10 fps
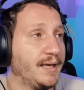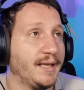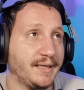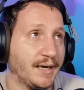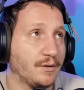
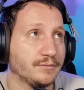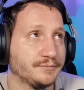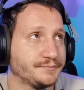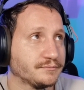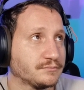Anyhow,
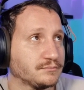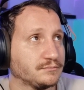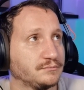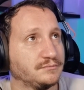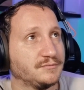
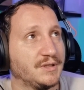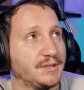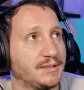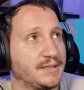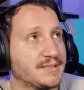
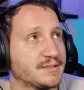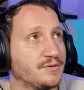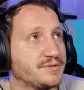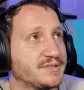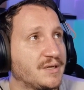let's
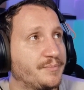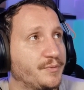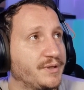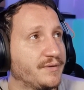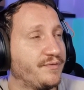close this up
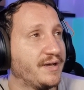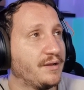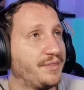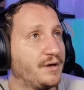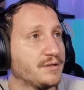with a
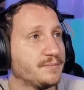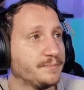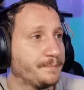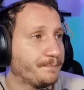final thought.